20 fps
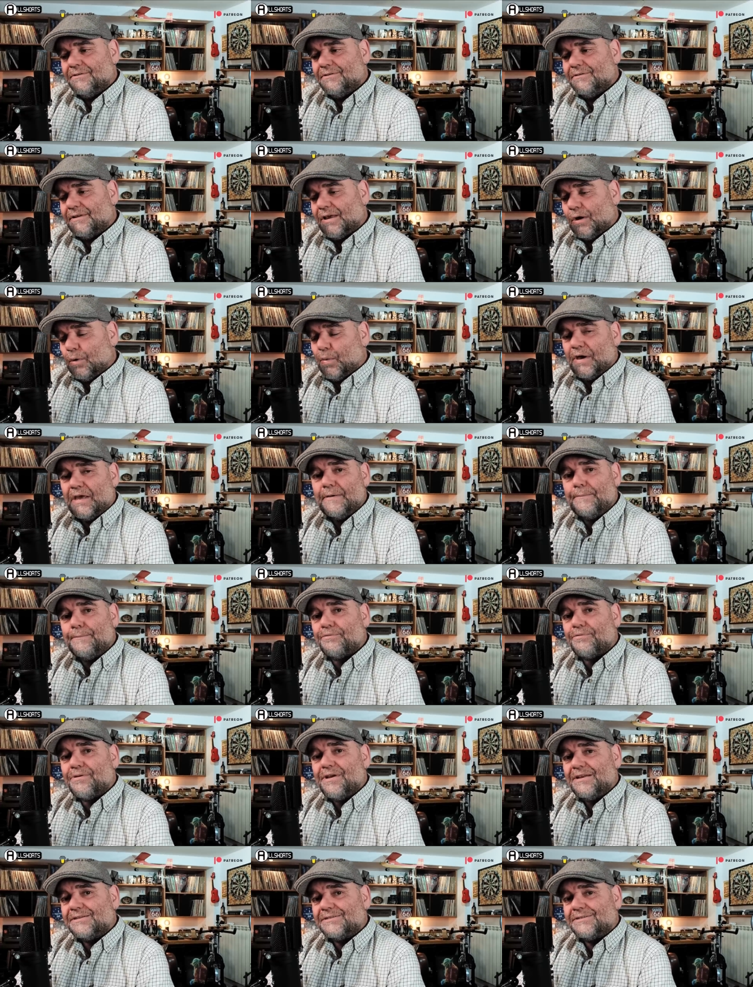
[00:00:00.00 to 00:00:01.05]
Now we
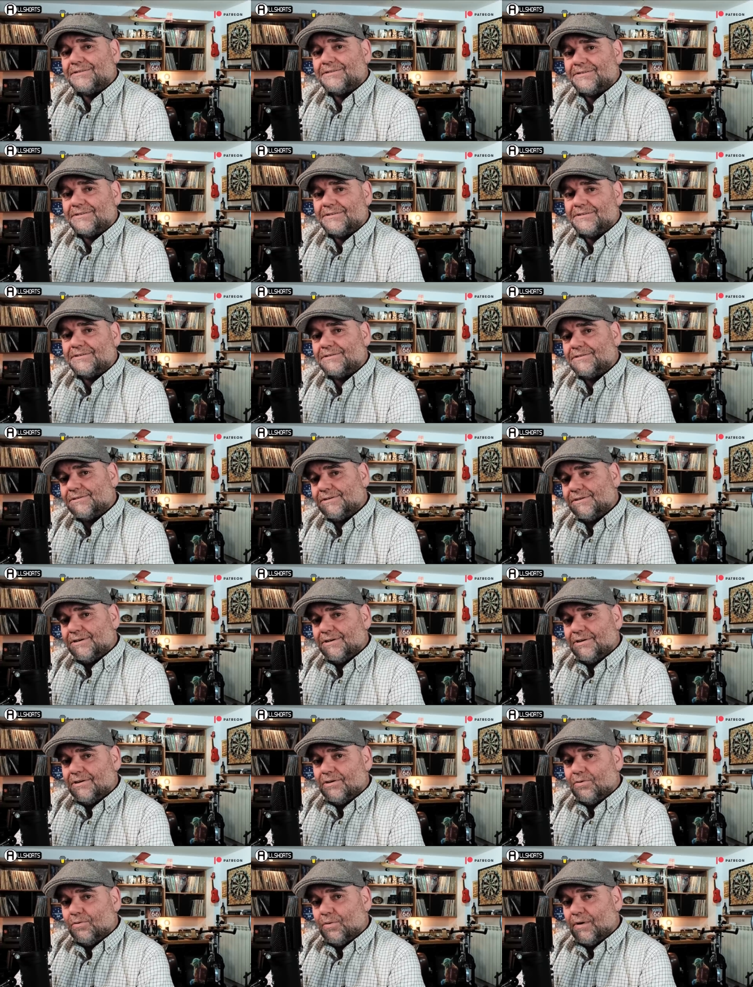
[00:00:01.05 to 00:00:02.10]
Brits,
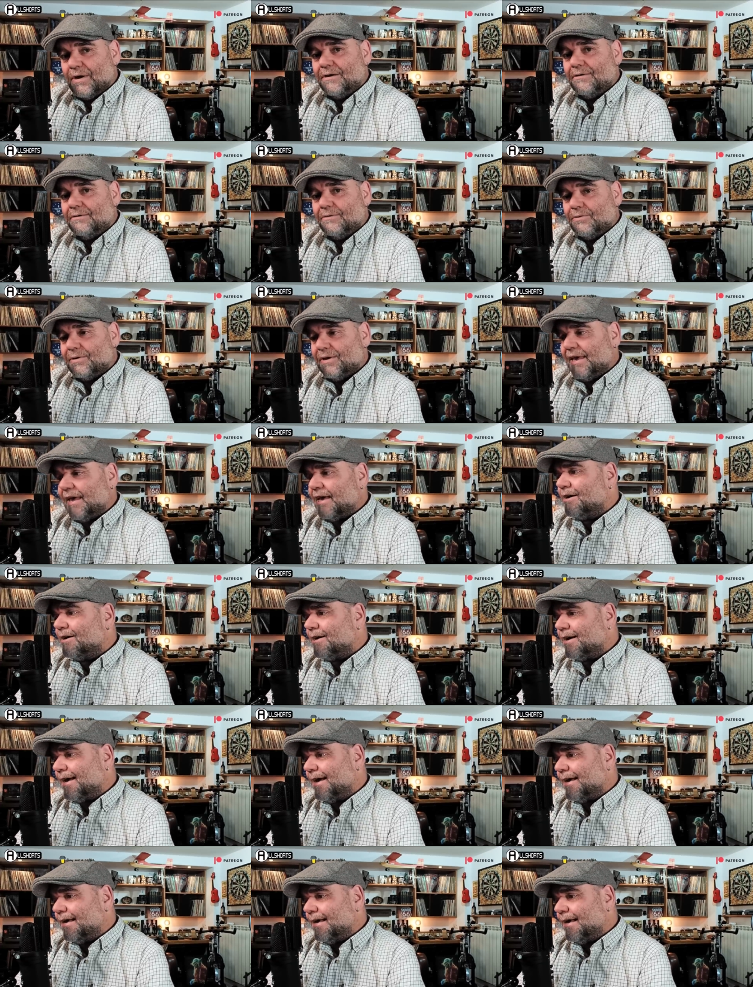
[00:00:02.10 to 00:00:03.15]
well, we'd get our
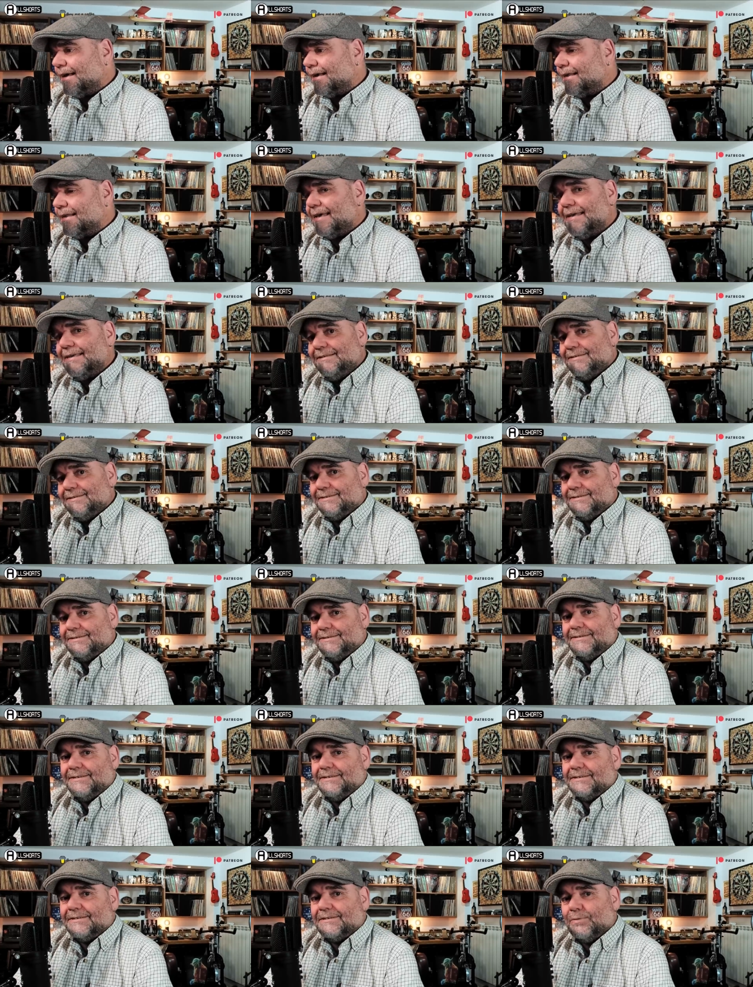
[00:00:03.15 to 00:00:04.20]
cake and eat
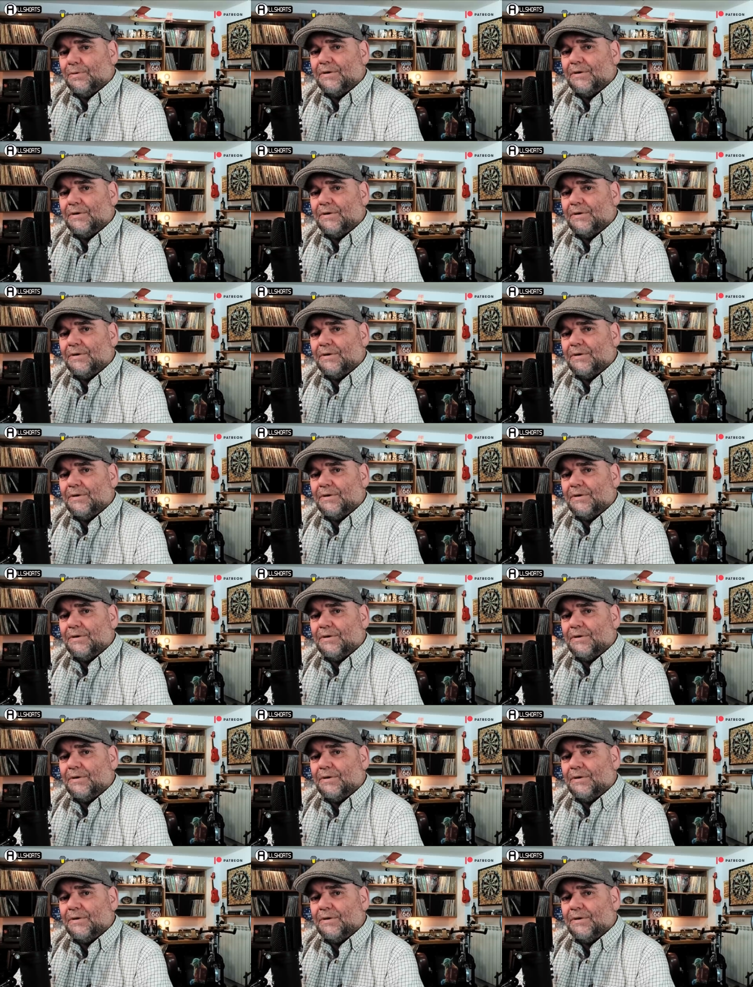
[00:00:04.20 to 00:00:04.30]
it.